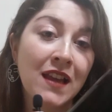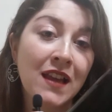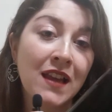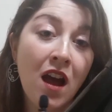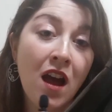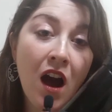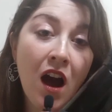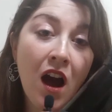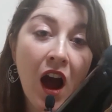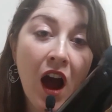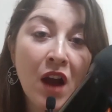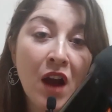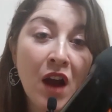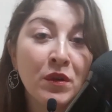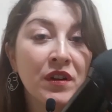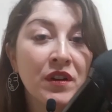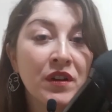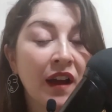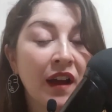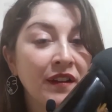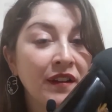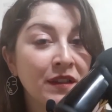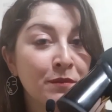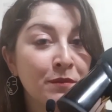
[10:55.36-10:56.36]
I would have
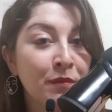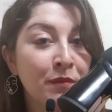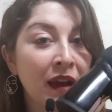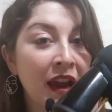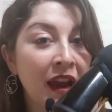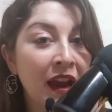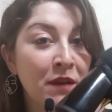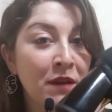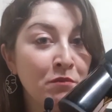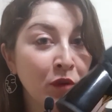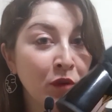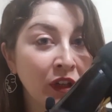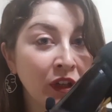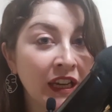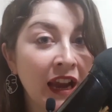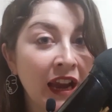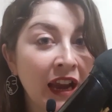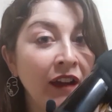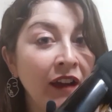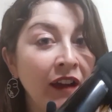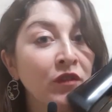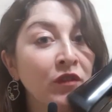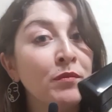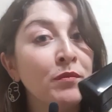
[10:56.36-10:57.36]
had to pay money
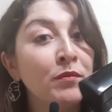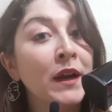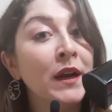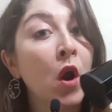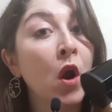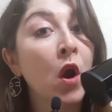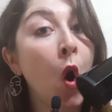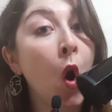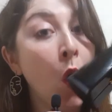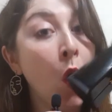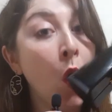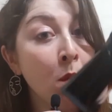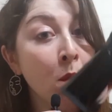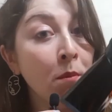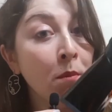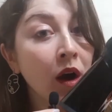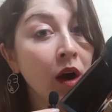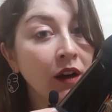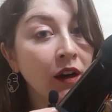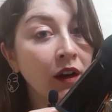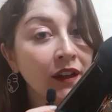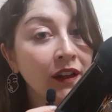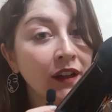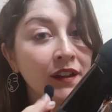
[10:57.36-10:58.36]
out of my own
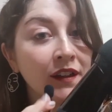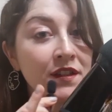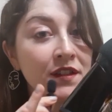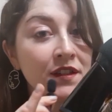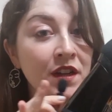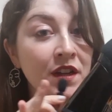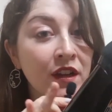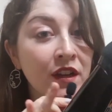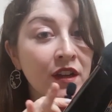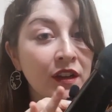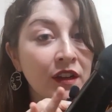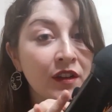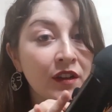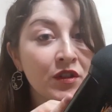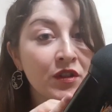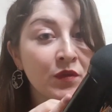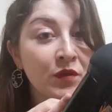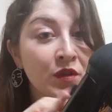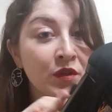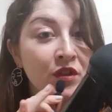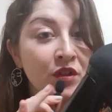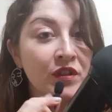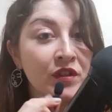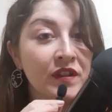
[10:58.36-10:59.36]
pocket to
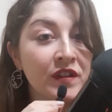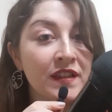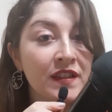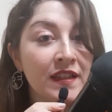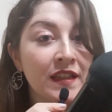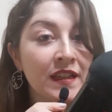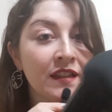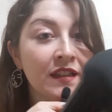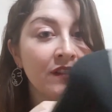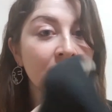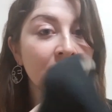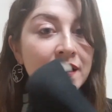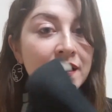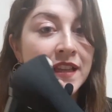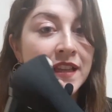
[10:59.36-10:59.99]
return these heels